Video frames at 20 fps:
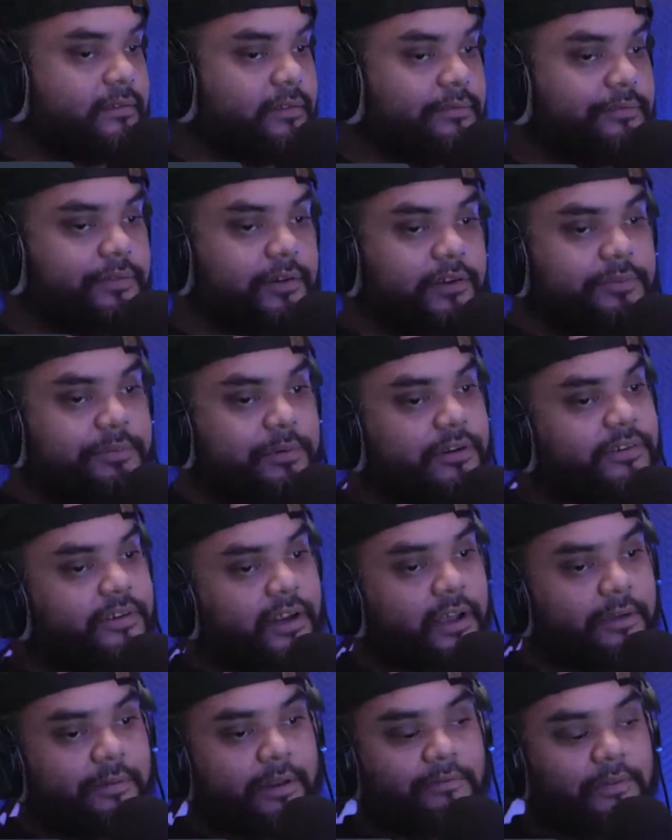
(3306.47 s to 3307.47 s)
first
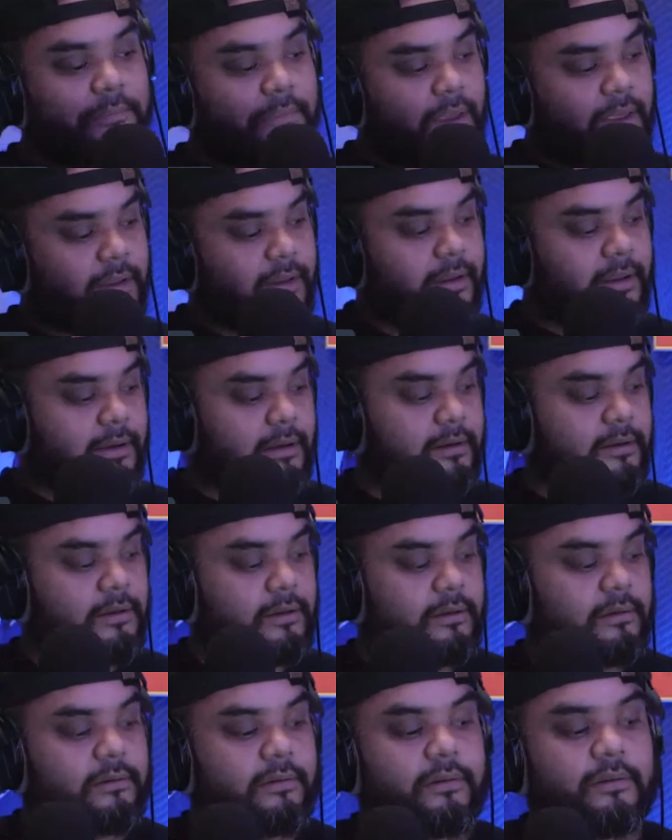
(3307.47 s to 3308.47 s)
person I've ever met
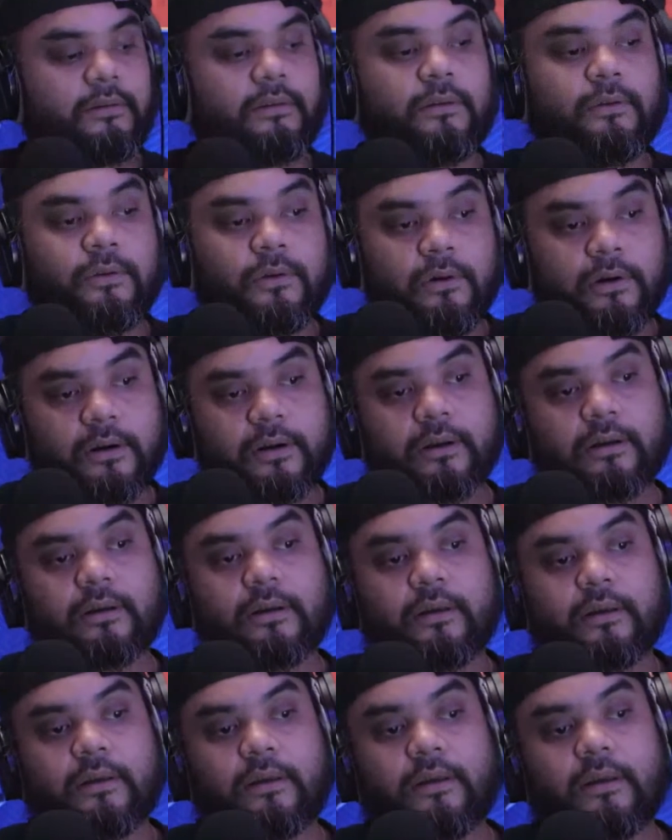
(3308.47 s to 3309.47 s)
in New York.
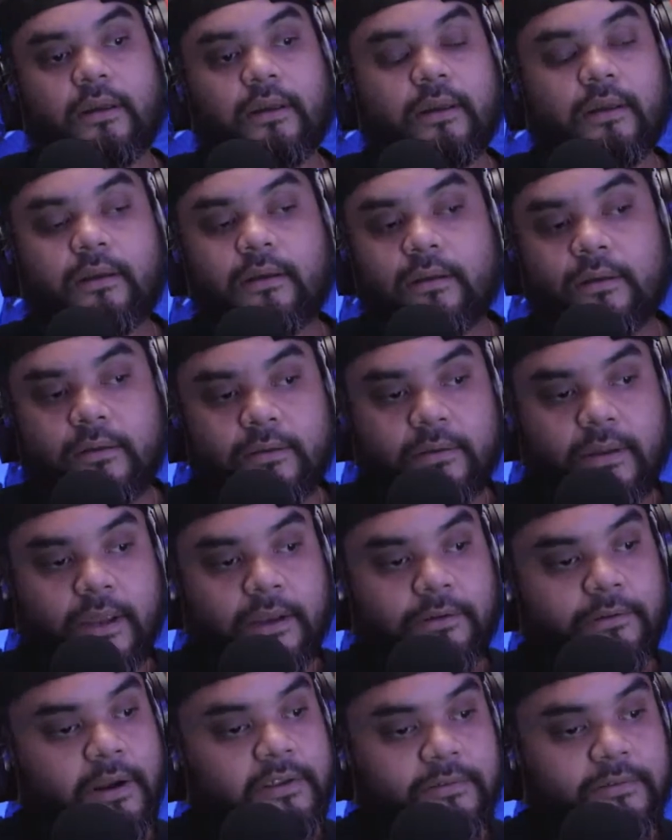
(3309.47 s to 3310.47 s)

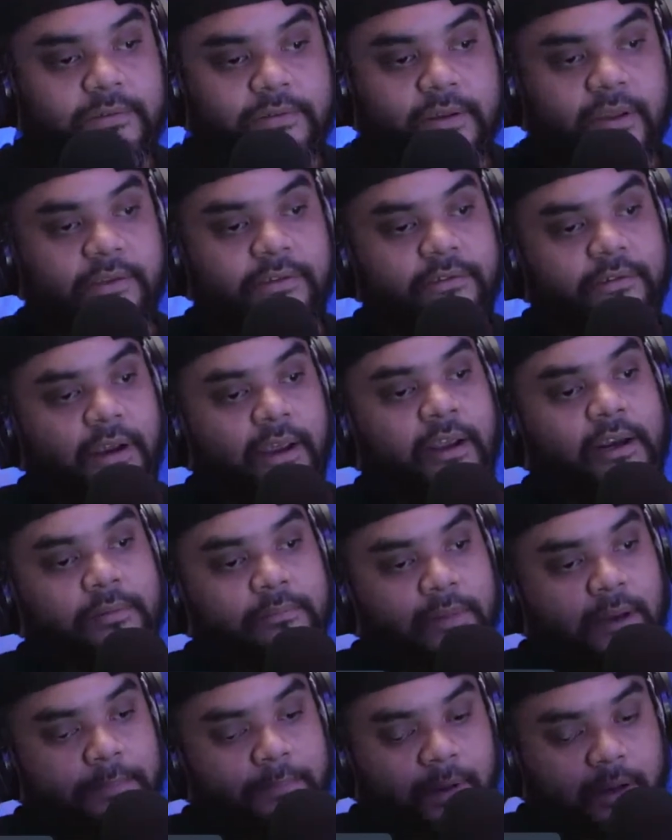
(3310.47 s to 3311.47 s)
The rest was history. I hit
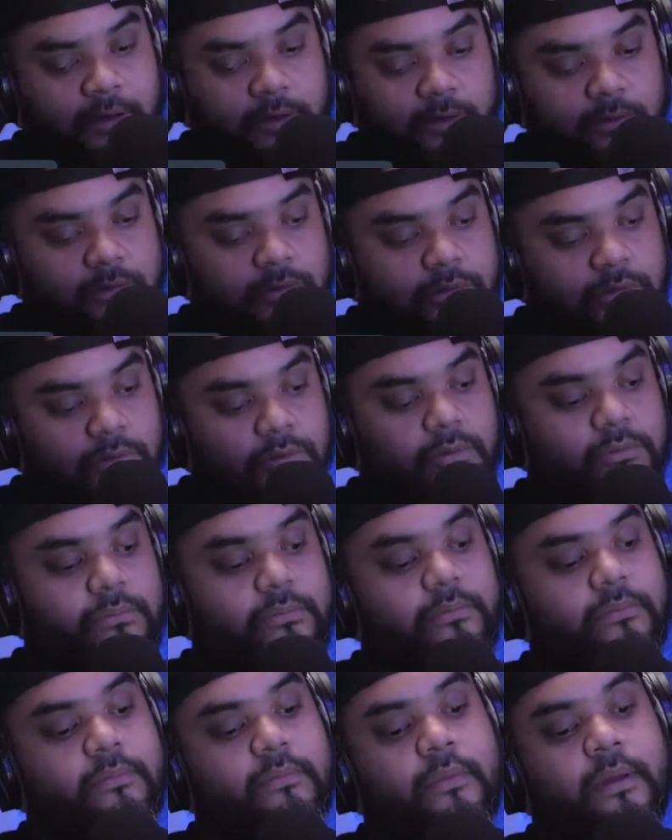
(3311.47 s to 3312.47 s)
him up on YouTube.
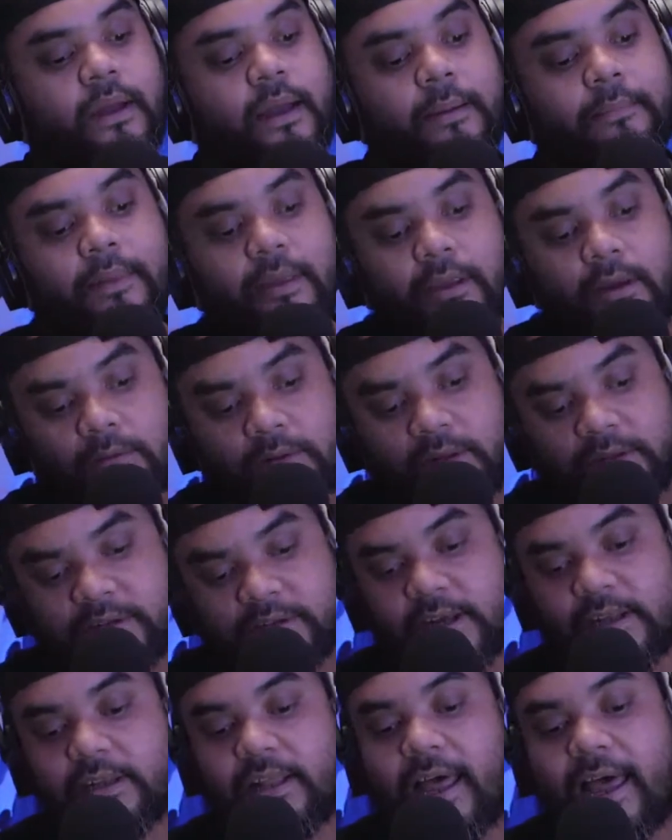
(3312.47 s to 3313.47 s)
I'm like, yo, let's
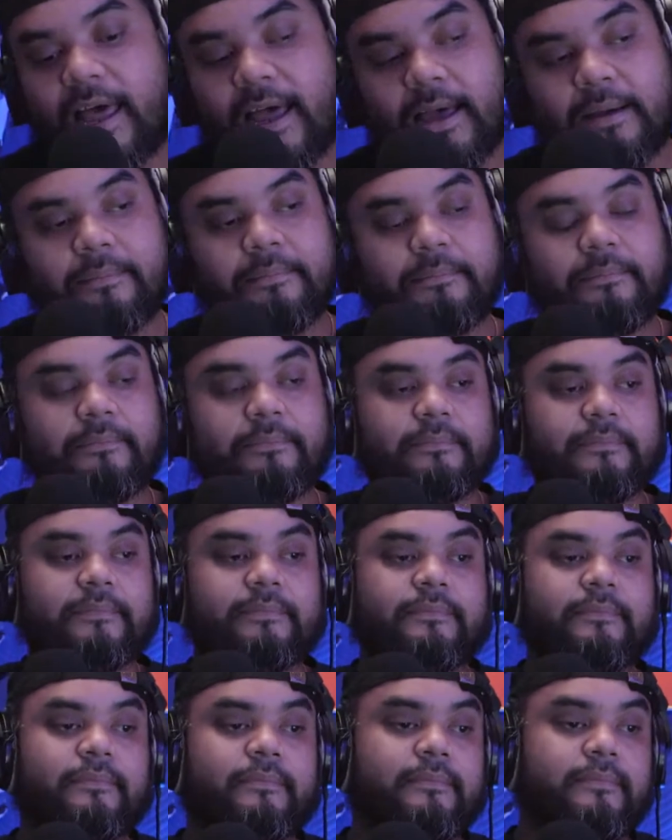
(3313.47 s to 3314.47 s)
collab.
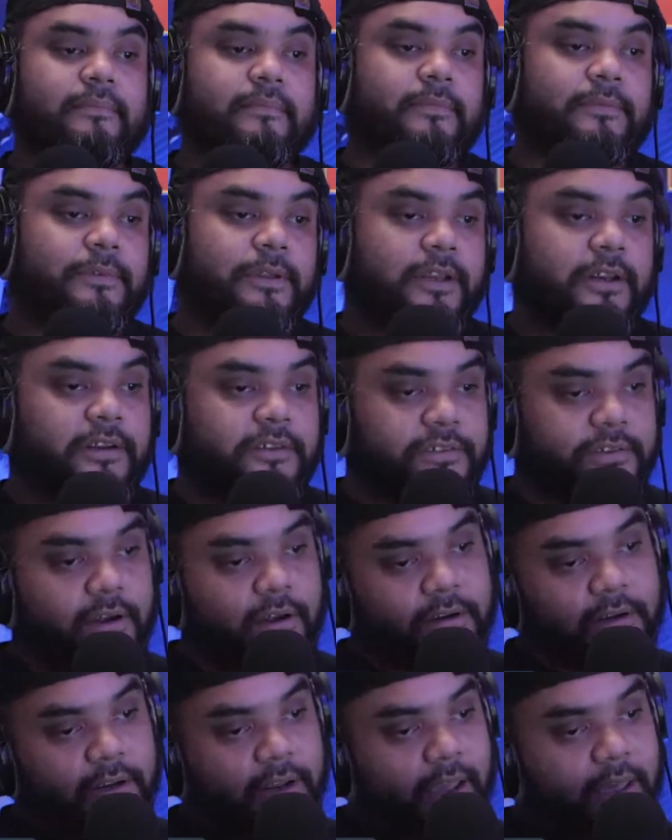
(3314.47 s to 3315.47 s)
We did a
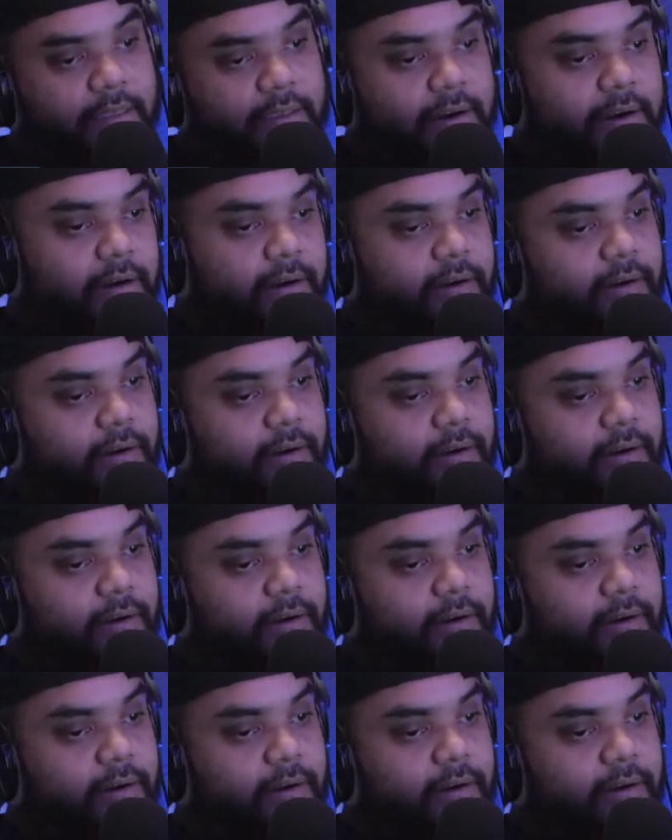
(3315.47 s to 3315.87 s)
song together,